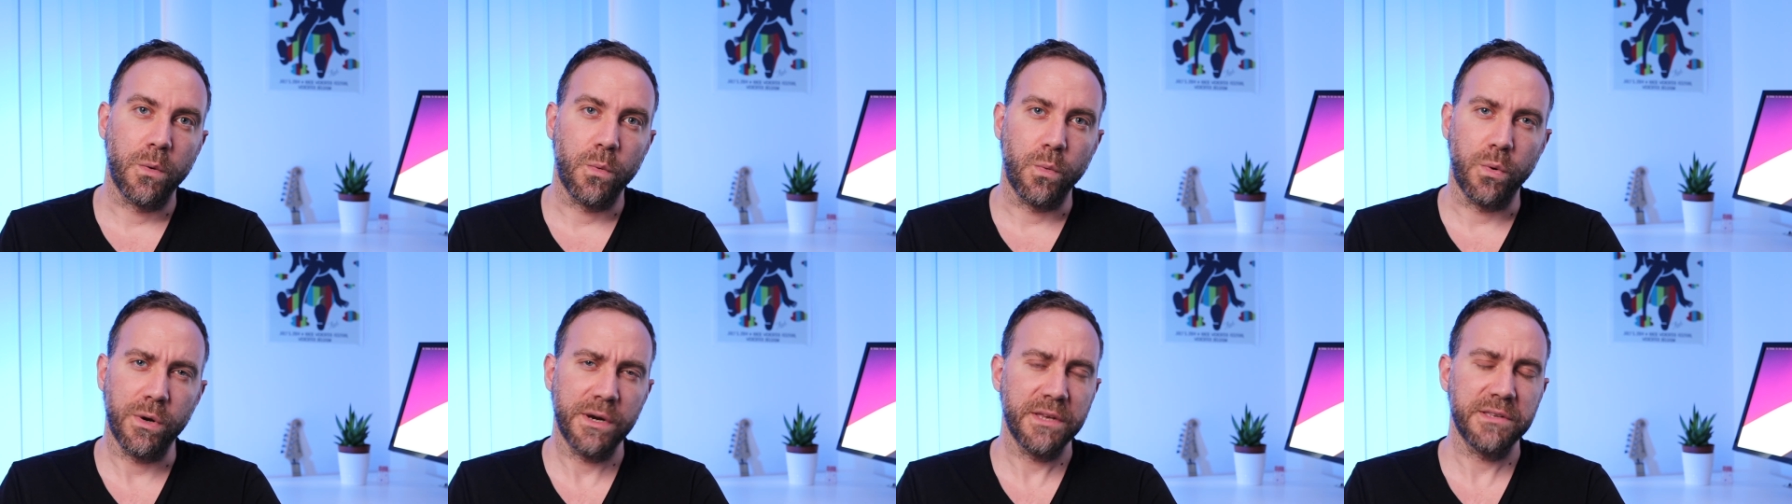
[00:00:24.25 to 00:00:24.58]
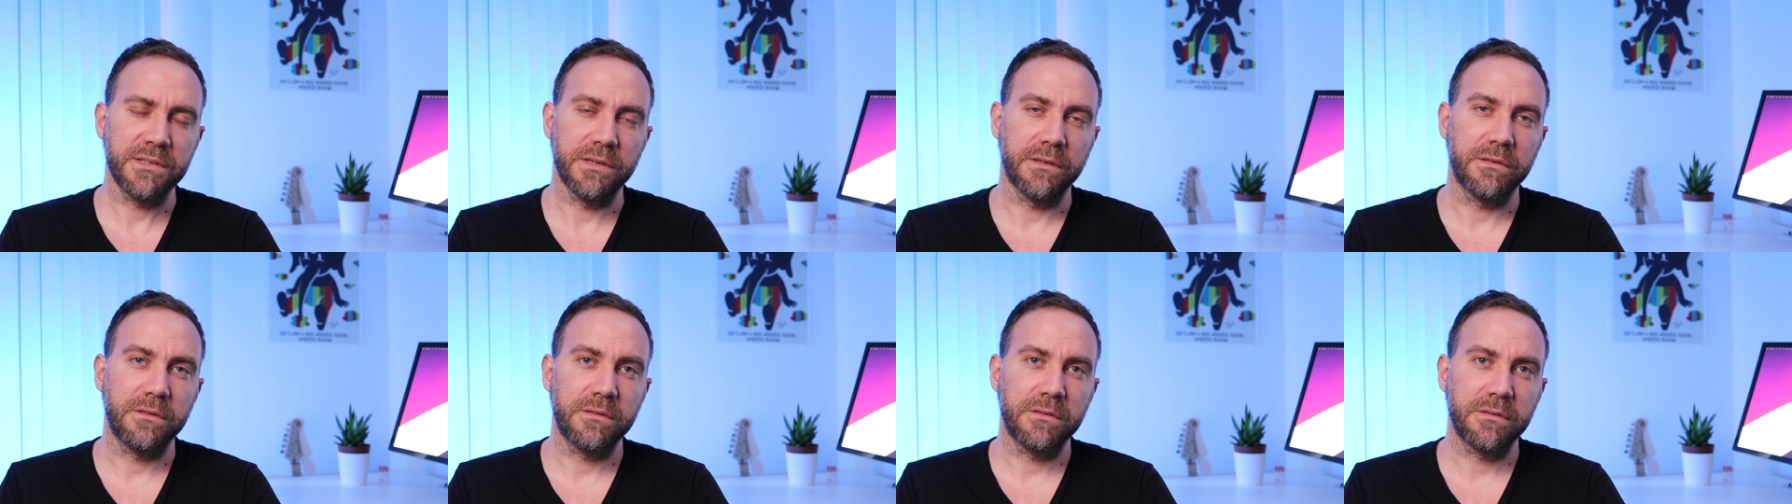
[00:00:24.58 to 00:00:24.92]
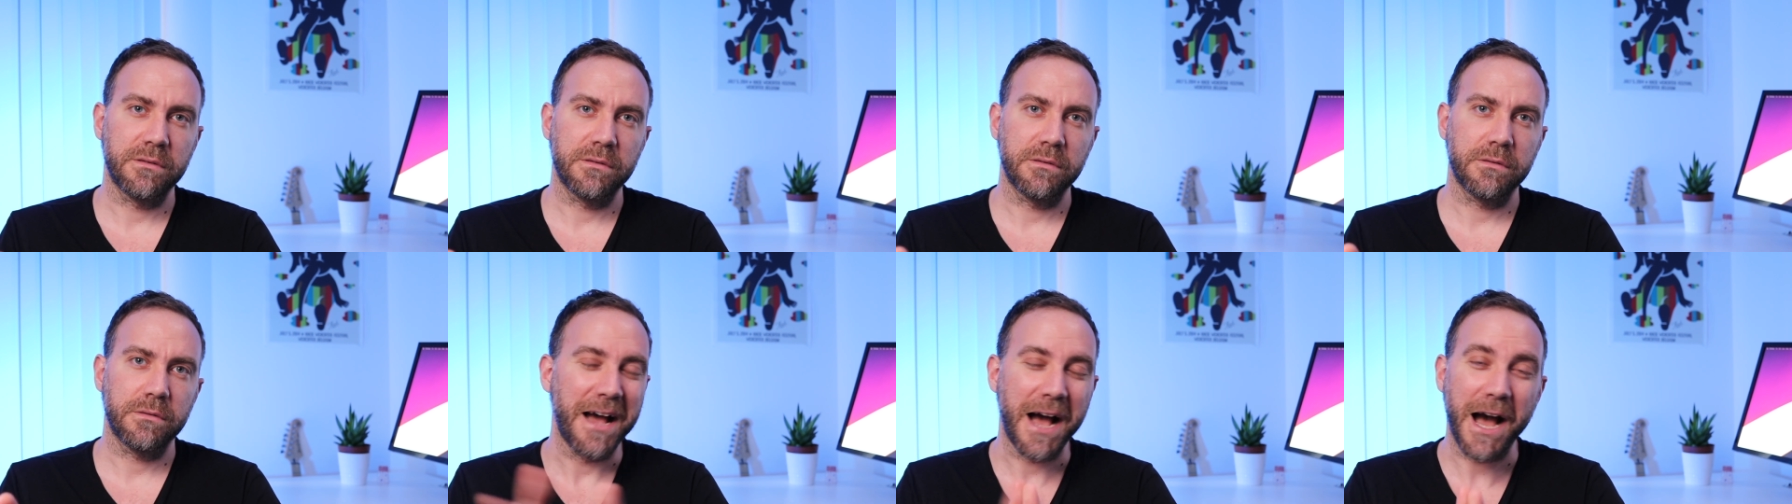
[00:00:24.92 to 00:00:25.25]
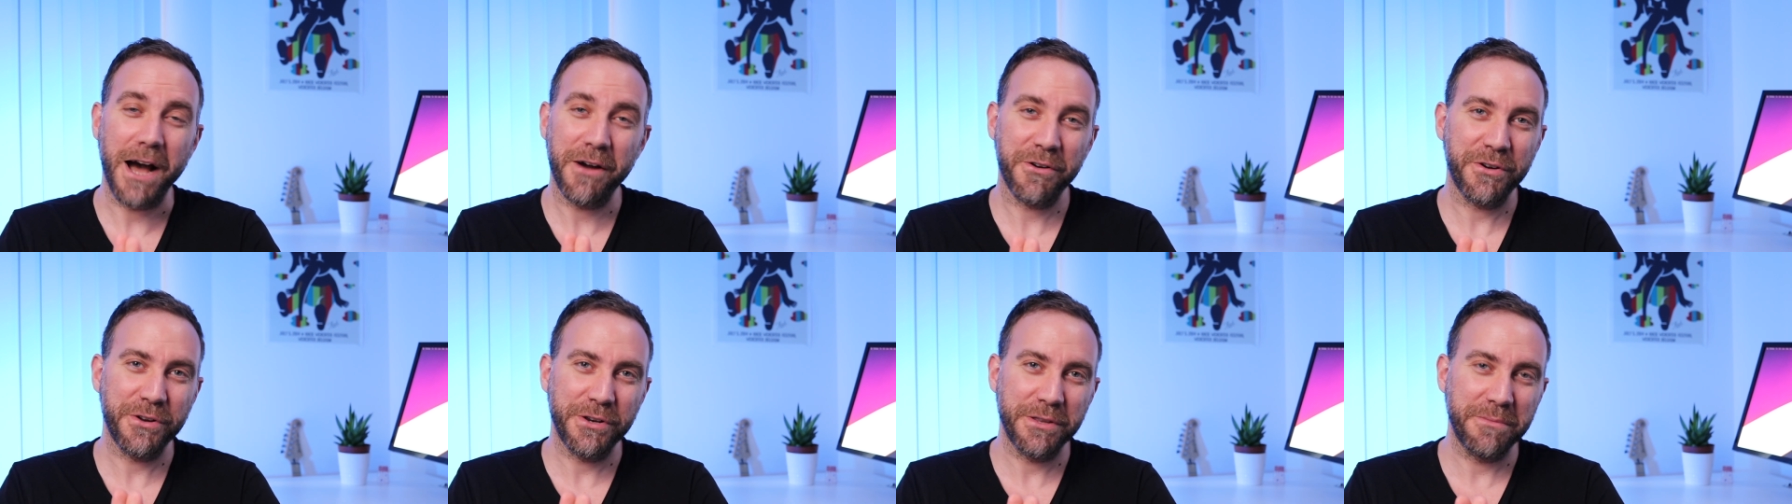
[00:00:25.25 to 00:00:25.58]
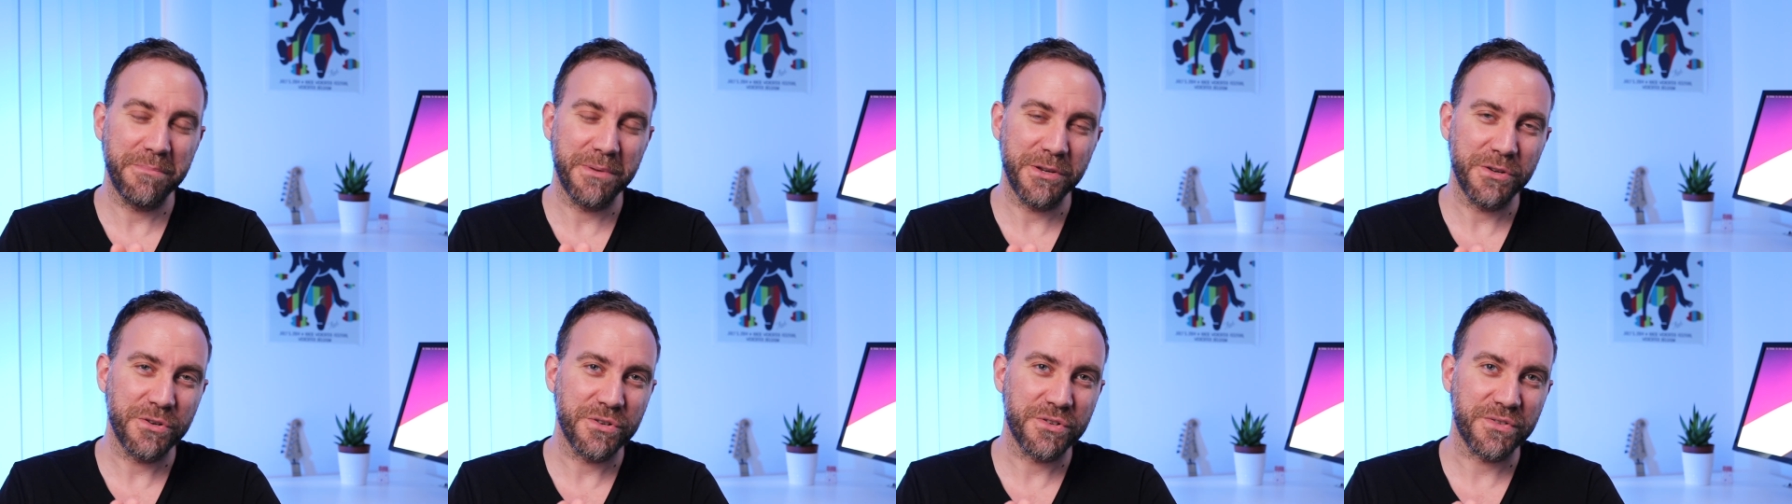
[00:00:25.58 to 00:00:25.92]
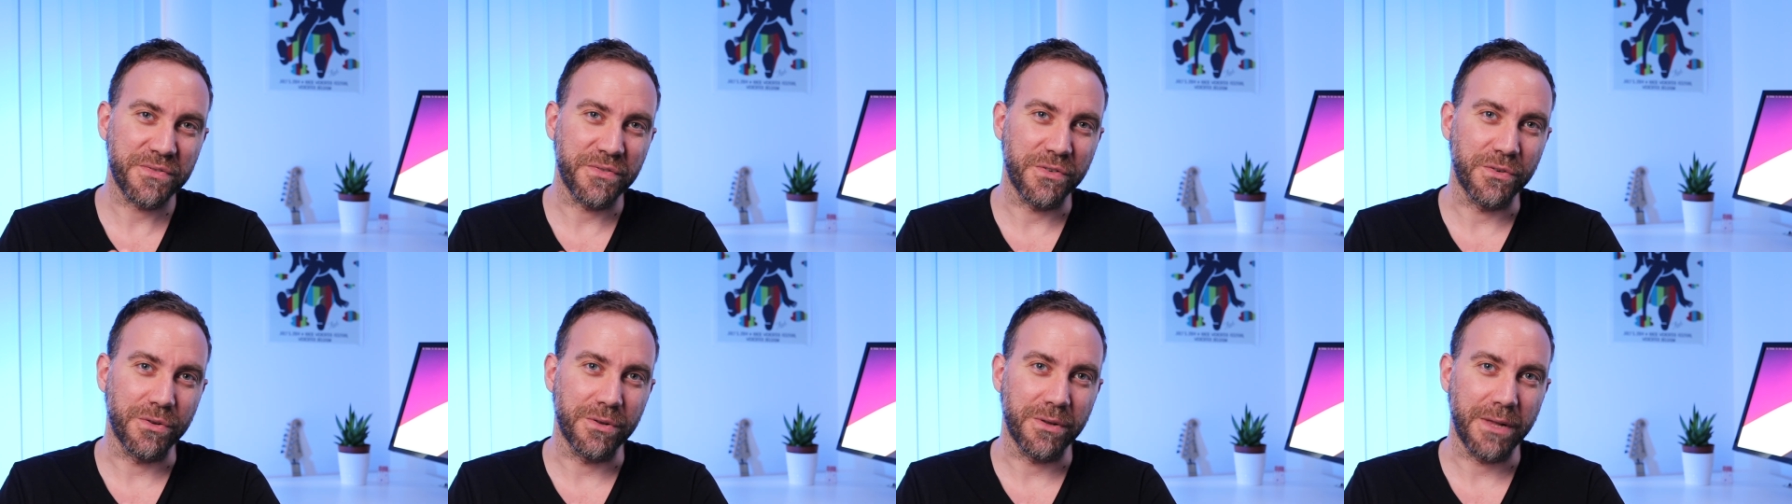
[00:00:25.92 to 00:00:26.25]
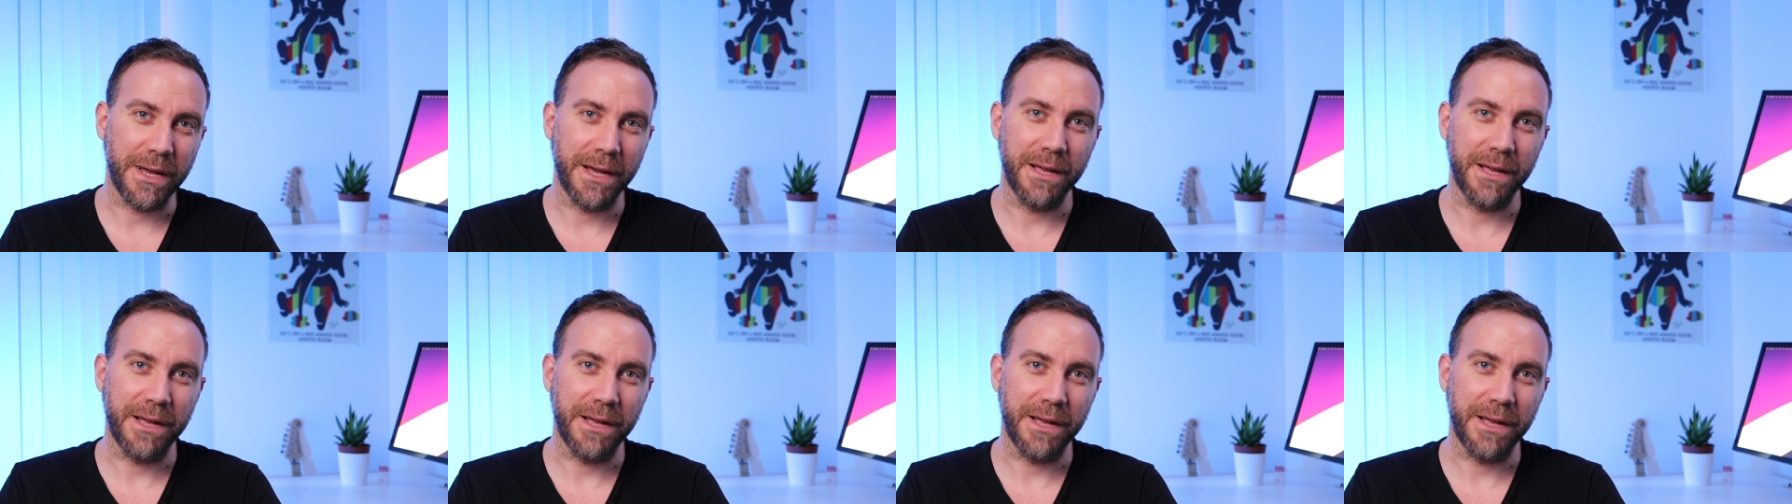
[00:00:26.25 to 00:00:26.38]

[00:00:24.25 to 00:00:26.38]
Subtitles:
What is it? How could it be useful?